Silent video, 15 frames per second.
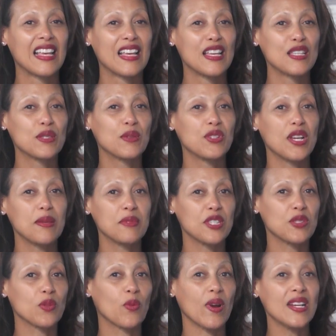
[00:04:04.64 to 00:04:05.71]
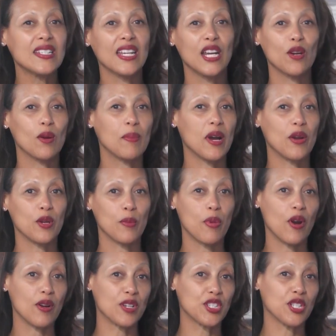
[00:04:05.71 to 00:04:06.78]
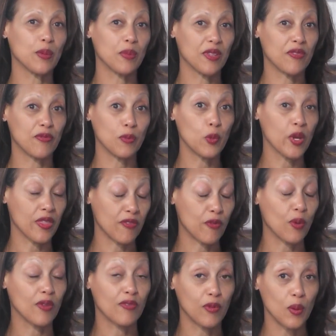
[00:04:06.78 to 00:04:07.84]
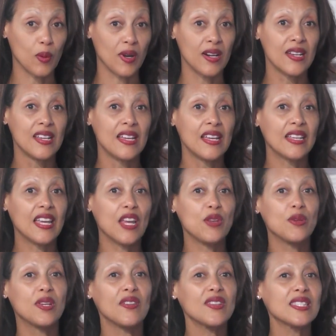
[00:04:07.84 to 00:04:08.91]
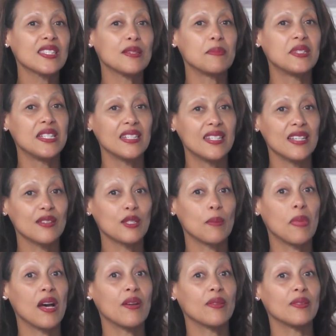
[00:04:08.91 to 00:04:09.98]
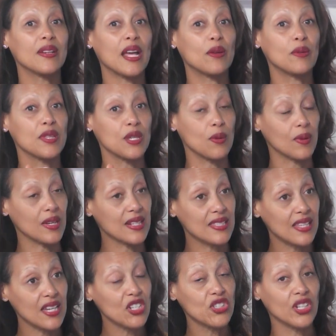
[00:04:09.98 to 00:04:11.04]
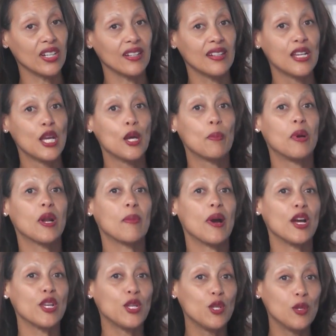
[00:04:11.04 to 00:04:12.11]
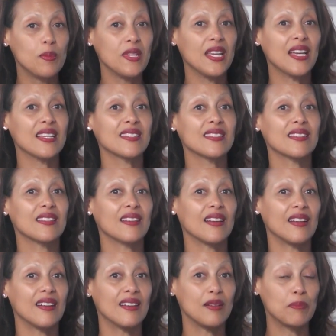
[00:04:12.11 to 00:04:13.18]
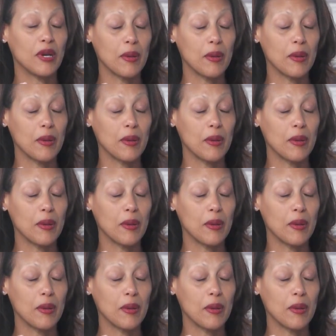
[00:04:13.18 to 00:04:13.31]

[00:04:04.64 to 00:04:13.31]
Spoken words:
So James, it's great to hear about your partnership with Fourth Floor. Can you give us some details about not only the organization, but about UBS, but